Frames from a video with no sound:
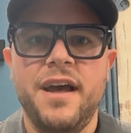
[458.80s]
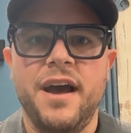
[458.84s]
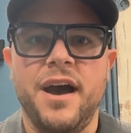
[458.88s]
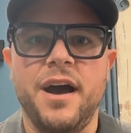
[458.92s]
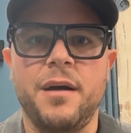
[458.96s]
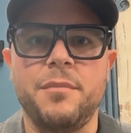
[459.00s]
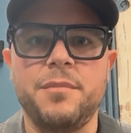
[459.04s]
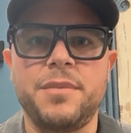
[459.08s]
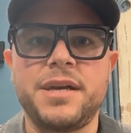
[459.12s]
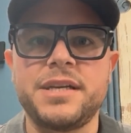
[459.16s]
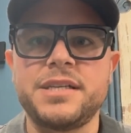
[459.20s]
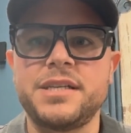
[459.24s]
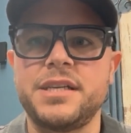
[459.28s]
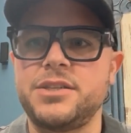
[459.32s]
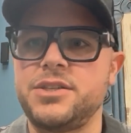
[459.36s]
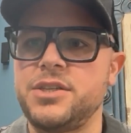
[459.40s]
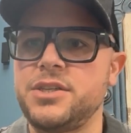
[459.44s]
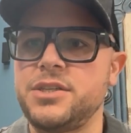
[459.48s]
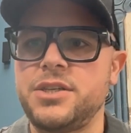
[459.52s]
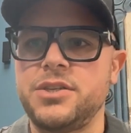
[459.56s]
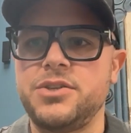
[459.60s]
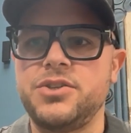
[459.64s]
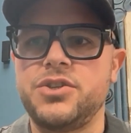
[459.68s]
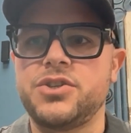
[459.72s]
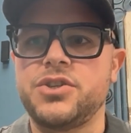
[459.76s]
because it
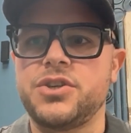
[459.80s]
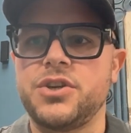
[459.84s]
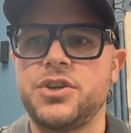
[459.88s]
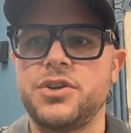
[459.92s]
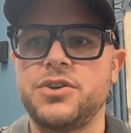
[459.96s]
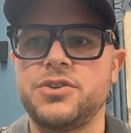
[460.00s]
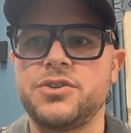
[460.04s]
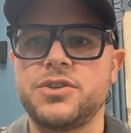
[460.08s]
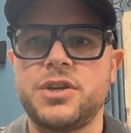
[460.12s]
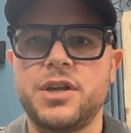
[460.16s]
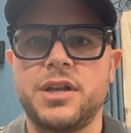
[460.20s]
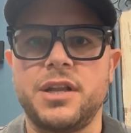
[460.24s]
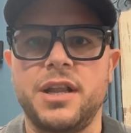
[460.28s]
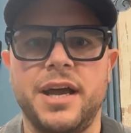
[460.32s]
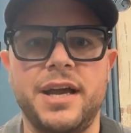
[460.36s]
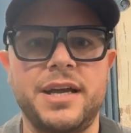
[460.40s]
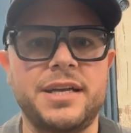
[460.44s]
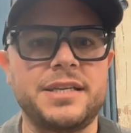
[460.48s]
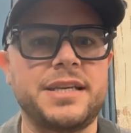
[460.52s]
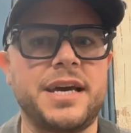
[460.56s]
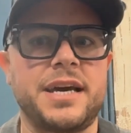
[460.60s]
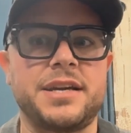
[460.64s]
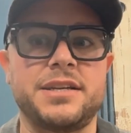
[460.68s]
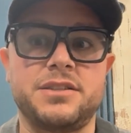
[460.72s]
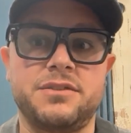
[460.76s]
just ensures
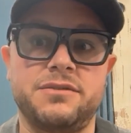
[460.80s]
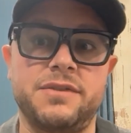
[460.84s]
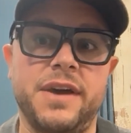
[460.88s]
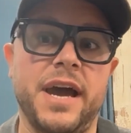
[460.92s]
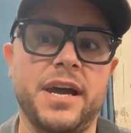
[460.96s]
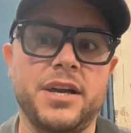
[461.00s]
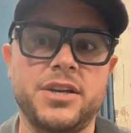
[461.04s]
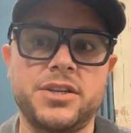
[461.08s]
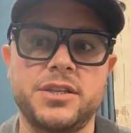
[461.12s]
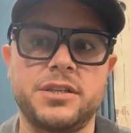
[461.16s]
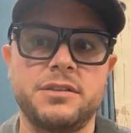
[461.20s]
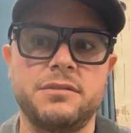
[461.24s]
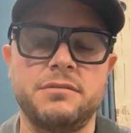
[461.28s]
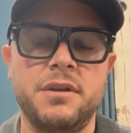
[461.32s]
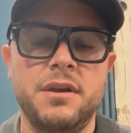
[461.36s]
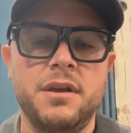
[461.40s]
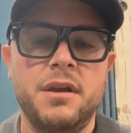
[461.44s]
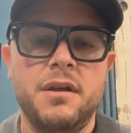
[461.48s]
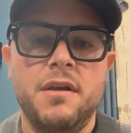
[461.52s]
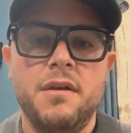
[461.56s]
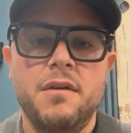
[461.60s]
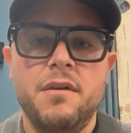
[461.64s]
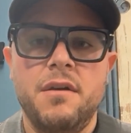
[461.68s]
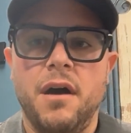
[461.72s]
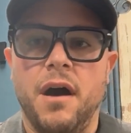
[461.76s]
client satisfaction
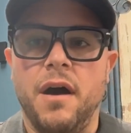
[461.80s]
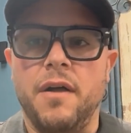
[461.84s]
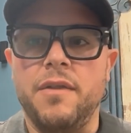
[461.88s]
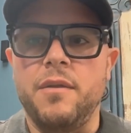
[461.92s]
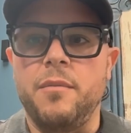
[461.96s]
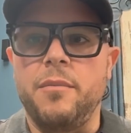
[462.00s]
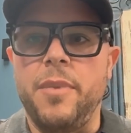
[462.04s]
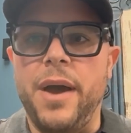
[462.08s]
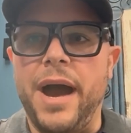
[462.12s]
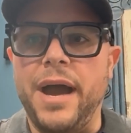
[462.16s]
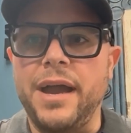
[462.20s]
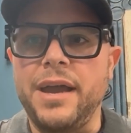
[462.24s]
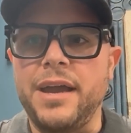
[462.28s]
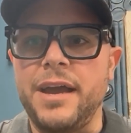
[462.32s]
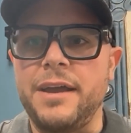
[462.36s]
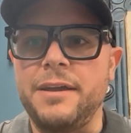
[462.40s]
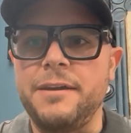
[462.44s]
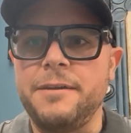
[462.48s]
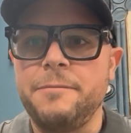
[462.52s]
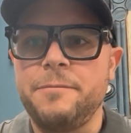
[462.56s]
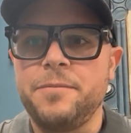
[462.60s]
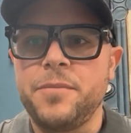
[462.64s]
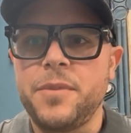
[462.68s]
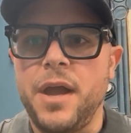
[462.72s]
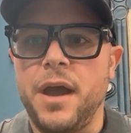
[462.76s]
on the back
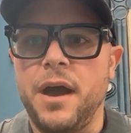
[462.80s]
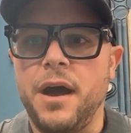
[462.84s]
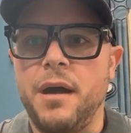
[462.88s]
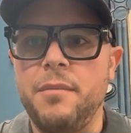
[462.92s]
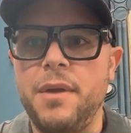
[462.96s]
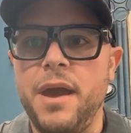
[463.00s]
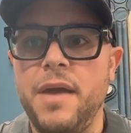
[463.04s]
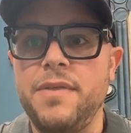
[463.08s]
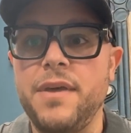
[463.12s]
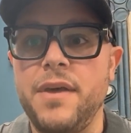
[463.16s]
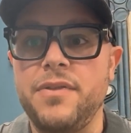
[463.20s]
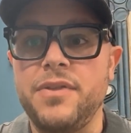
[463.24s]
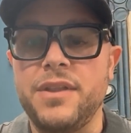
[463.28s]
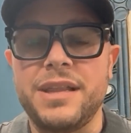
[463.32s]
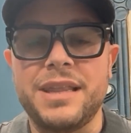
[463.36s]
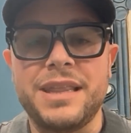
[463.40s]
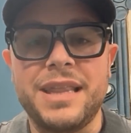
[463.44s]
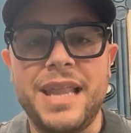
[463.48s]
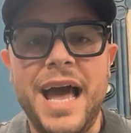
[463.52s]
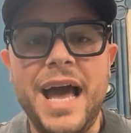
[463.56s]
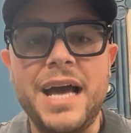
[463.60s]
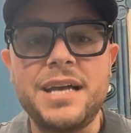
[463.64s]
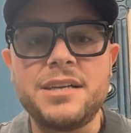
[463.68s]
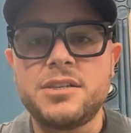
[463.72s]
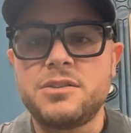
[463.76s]
end. And then the
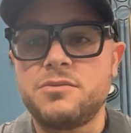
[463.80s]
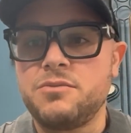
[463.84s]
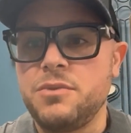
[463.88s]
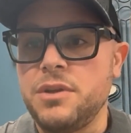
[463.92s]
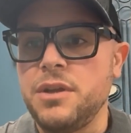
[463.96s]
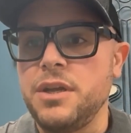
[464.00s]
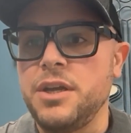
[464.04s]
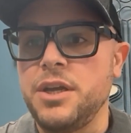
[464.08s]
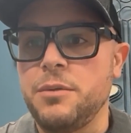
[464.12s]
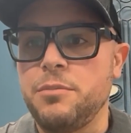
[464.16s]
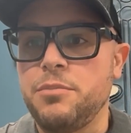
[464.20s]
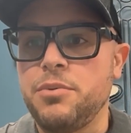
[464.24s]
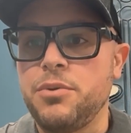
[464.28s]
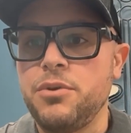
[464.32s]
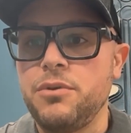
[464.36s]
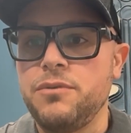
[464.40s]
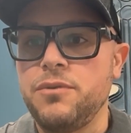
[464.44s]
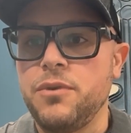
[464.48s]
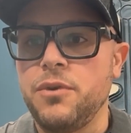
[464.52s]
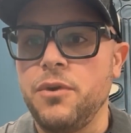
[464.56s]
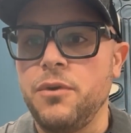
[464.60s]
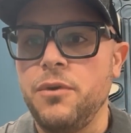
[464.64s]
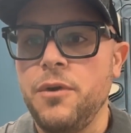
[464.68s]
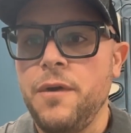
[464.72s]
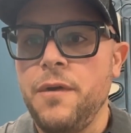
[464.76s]
last really
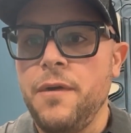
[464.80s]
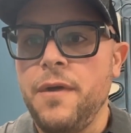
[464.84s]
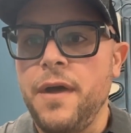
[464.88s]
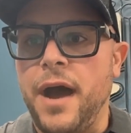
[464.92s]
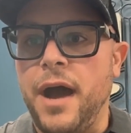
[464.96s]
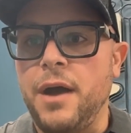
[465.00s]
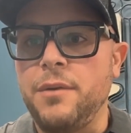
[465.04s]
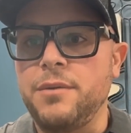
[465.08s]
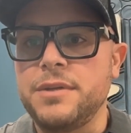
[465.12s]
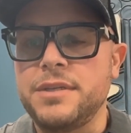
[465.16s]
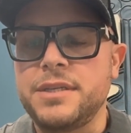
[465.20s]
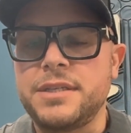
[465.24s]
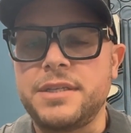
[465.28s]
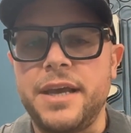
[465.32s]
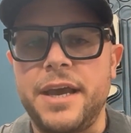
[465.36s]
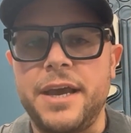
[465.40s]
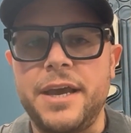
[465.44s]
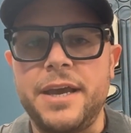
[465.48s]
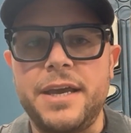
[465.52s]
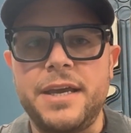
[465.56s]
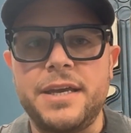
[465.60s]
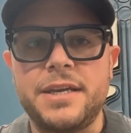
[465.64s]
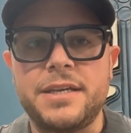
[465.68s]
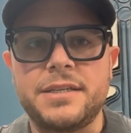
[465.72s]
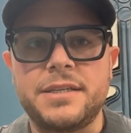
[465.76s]
approval, I would say,
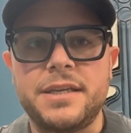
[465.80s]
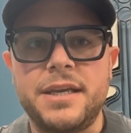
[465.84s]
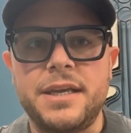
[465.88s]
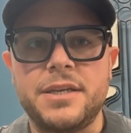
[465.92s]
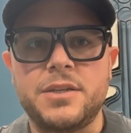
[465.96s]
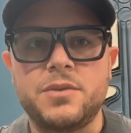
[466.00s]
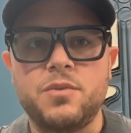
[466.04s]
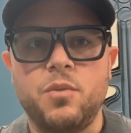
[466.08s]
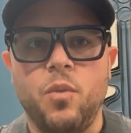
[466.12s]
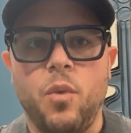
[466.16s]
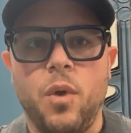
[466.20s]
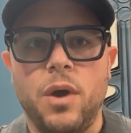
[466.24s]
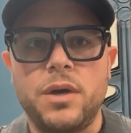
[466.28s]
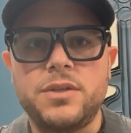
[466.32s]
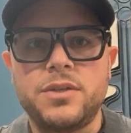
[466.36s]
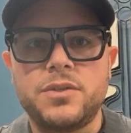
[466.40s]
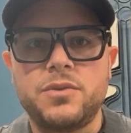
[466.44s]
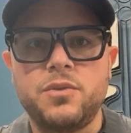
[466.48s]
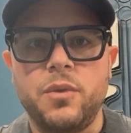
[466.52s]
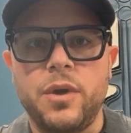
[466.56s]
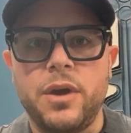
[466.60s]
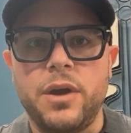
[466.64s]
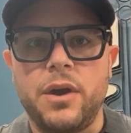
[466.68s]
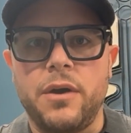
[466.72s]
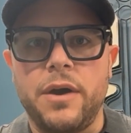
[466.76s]
is
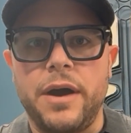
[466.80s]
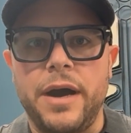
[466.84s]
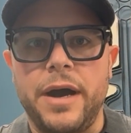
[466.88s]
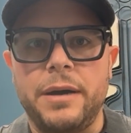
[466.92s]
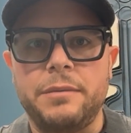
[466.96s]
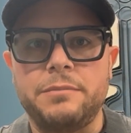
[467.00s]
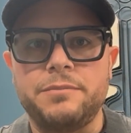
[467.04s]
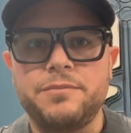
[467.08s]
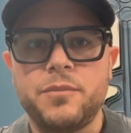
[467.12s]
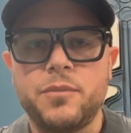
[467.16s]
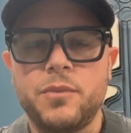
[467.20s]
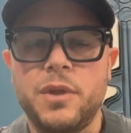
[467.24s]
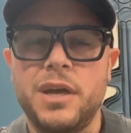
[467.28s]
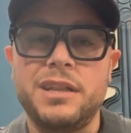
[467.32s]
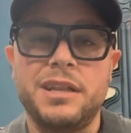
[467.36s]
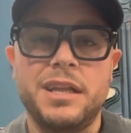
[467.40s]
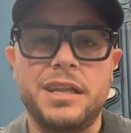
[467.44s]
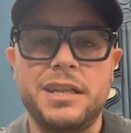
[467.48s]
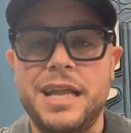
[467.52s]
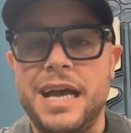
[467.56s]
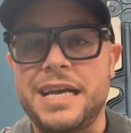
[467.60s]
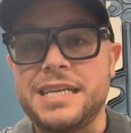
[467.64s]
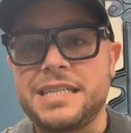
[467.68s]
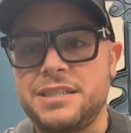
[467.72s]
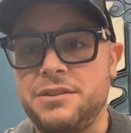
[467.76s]
once we're
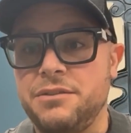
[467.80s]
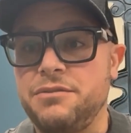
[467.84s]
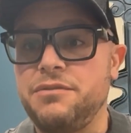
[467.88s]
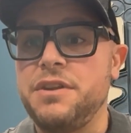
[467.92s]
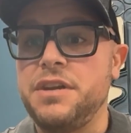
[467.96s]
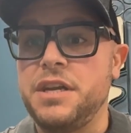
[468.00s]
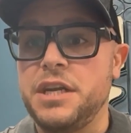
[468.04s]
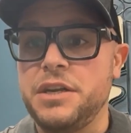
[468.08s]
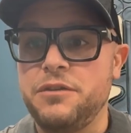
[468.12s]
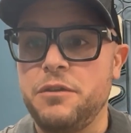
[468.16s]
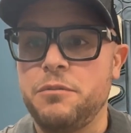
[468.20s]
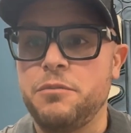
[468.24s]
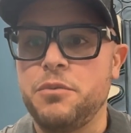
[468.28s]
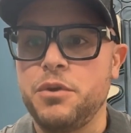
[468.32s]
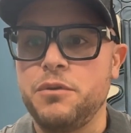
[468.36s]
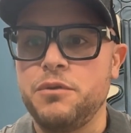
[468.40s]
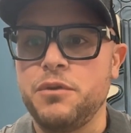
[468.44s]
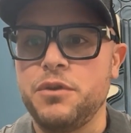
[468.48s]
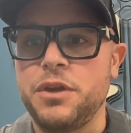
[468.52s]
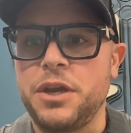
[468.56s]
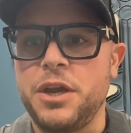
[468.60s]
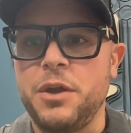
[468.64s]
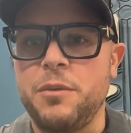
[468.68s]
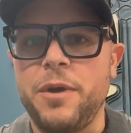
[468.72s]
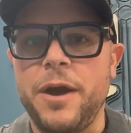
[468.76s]
last definitive
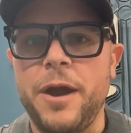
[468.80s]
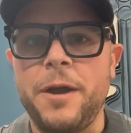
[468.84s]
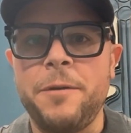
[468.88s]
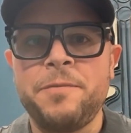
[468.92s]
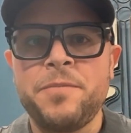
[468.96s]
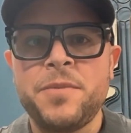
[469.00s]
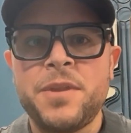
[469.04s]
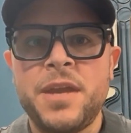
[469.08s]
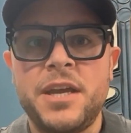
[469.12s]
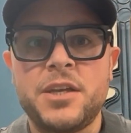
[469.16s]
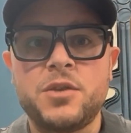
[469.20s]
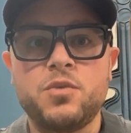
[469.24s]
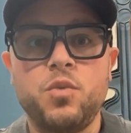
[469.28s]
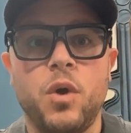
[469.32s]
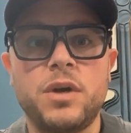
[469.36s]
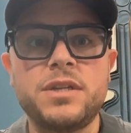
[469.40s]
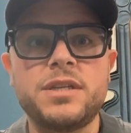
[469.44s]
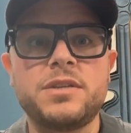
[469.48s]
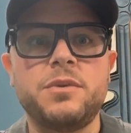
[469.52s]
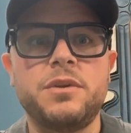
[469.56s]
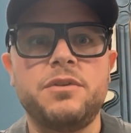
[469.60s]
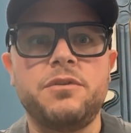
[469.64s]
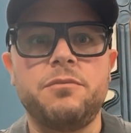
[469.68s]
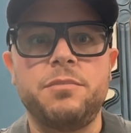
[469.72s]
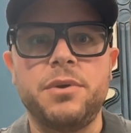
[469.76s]
approval anyway, is
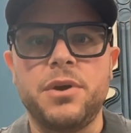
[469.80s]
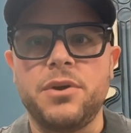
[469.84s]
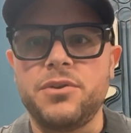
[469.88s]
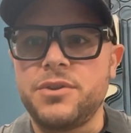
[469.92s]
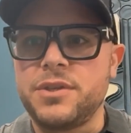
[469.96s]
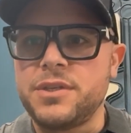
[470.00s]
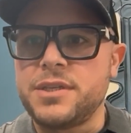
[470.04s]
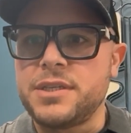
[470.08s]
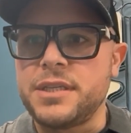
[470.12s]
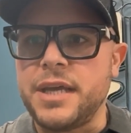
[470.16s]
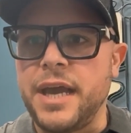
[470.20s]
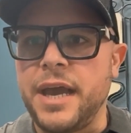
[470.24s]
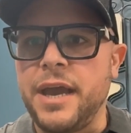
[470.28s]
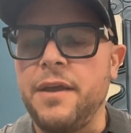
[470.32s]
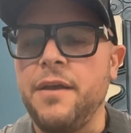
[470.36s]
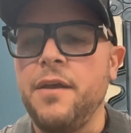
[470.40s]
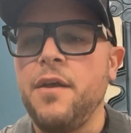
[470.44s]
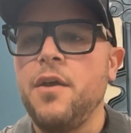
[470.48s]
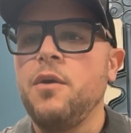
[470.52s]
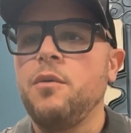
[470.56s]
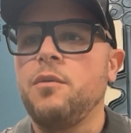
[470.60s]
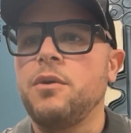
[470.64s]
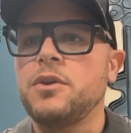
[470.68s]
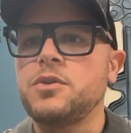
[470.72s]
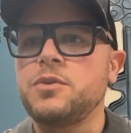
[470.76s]
once we've built the site,
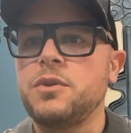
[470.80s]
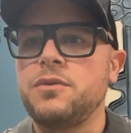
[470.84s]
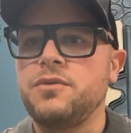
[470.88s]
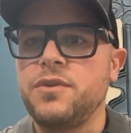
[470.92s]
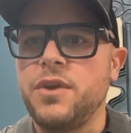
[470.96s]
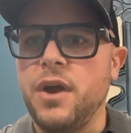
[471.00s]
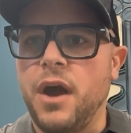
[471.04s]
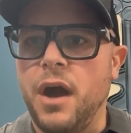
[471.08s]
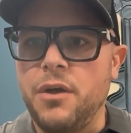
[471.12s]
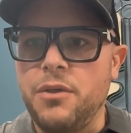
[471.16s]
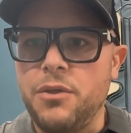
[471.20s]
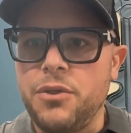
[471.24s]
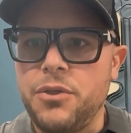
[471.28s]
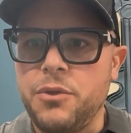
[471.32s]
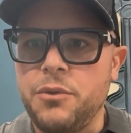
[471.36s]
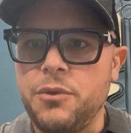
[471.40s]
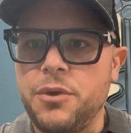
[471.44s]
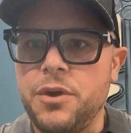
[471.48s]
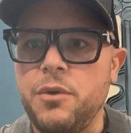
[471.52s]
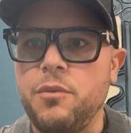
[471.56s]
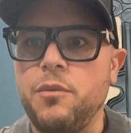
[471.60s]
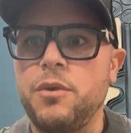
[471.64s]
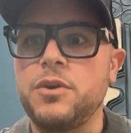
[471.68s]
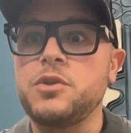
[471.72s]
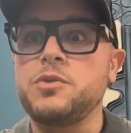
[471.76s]
once we've gone through
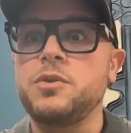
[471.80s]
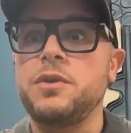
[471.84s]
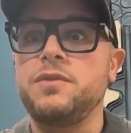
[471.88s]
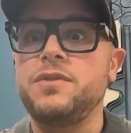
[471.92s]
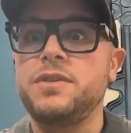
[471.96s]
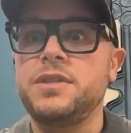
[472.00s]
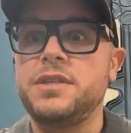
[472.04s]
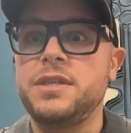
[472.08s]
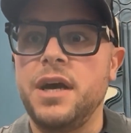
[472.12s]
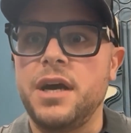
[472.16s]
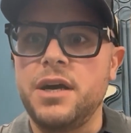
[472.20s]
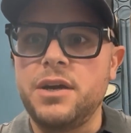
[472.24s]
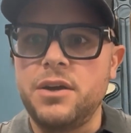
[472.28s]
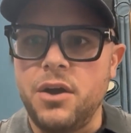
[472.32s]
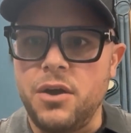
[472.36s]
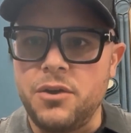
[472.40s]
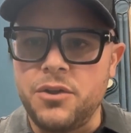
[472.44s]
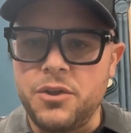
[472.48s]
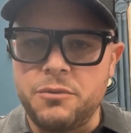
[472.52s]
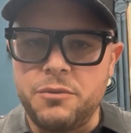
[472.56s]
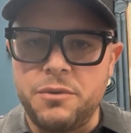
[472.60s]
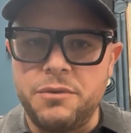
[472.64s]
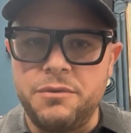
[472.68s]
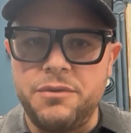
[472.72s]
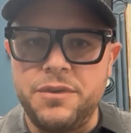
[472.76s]
it, once we've done all
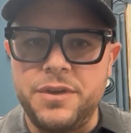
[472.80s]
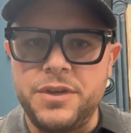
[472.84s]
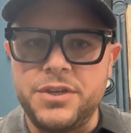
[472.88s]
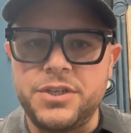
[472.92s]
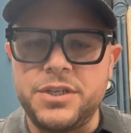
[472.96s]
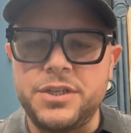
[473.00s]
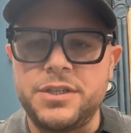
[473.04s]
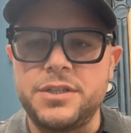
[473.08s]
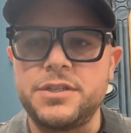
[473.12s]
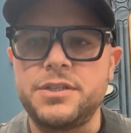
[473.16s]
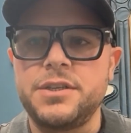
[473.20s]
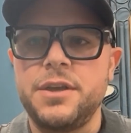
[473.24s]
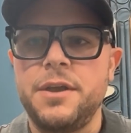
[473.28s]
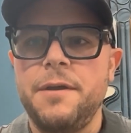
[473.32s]
the revisions,